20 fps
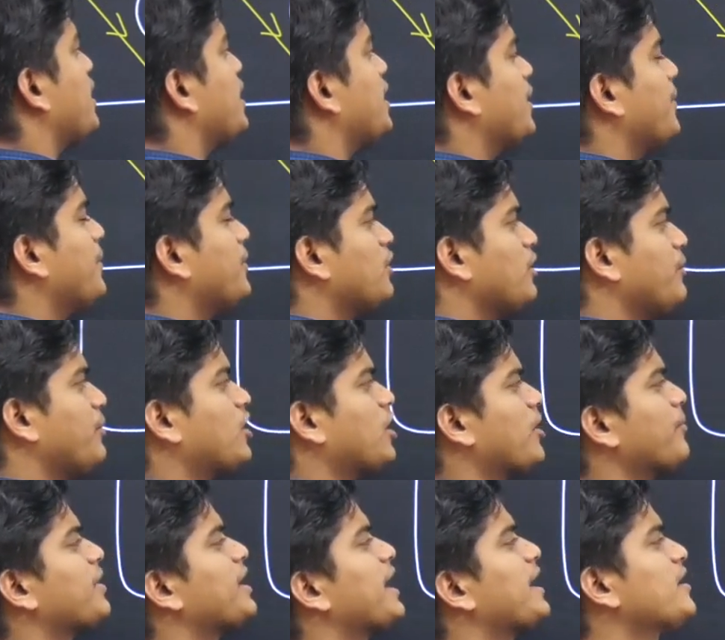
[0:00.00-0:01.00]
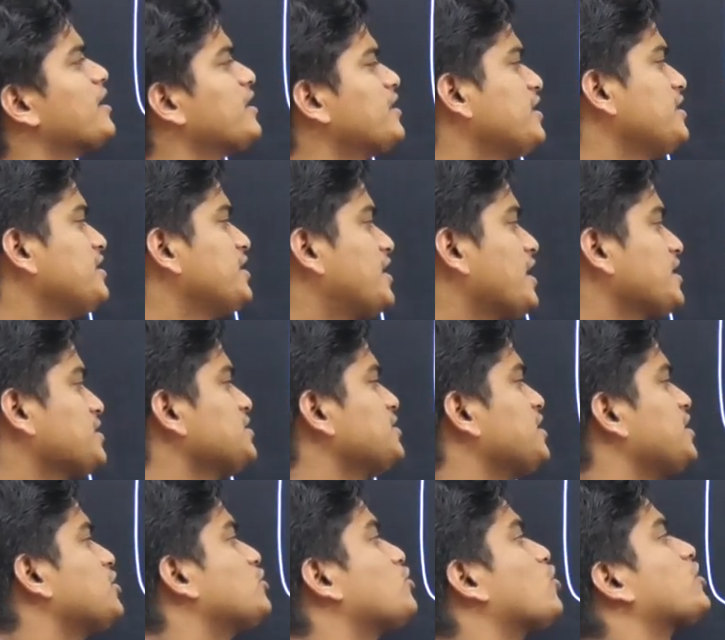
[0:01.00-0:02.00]
If it will become greater than theta c,
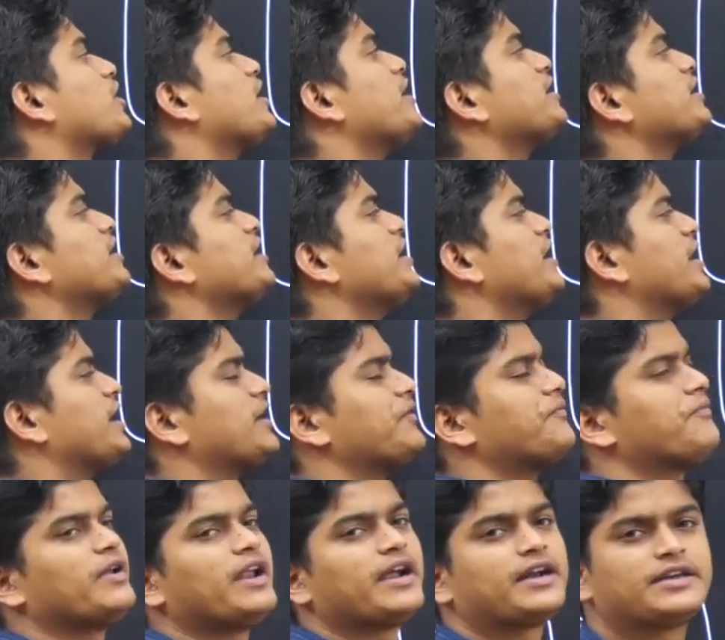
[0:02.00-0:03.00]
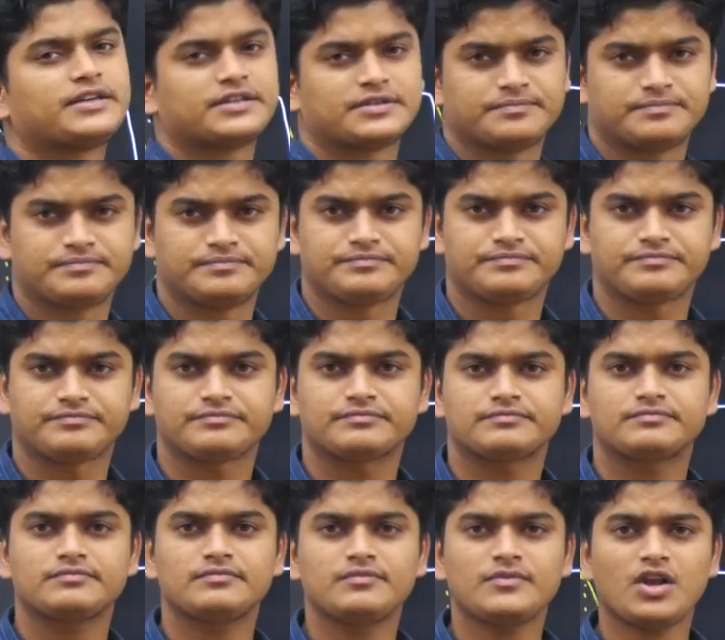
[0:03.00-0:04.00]
then it totally will reflect.
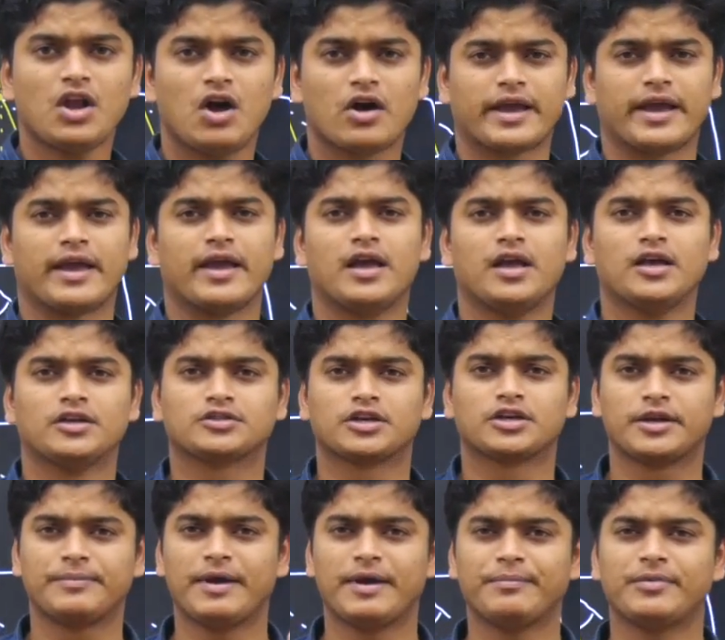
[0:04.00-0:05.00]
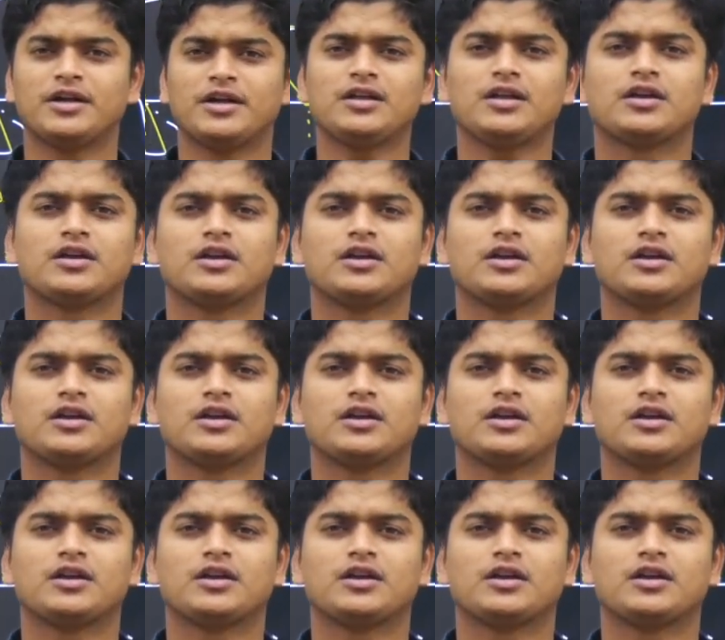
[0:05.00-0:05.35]
Okay. So remember,